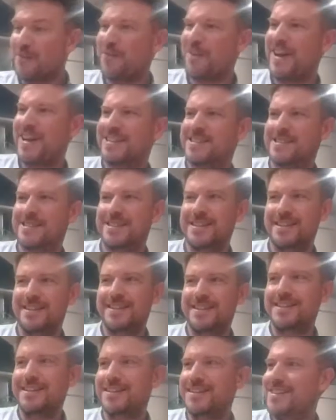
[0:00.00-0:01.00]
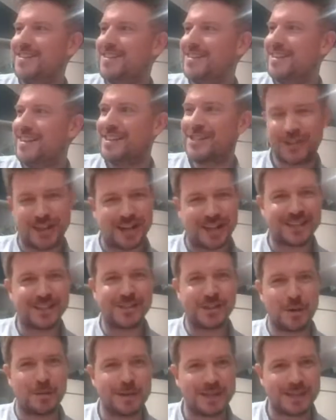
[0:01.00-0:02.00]
In fact, he's cracked
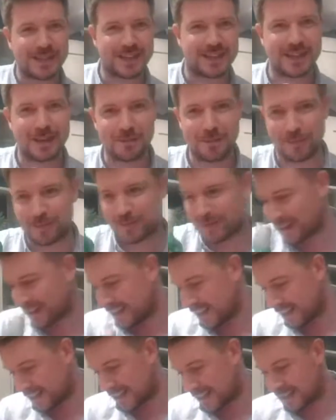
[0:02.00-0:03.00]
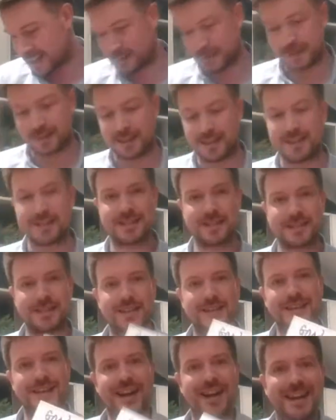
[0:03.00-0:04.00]
this open. He's had a little glass about this,
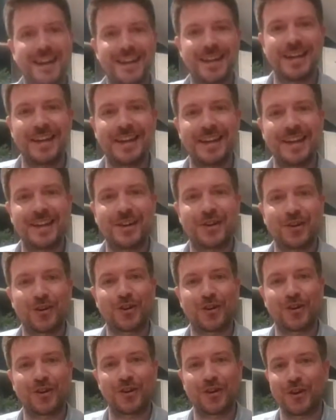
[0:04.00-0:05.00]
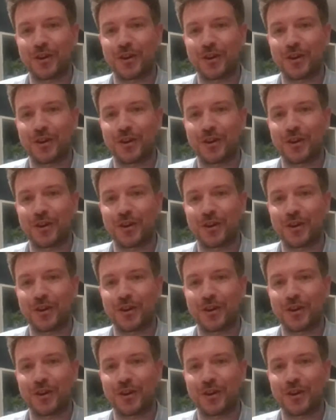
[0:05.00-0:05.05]
a little good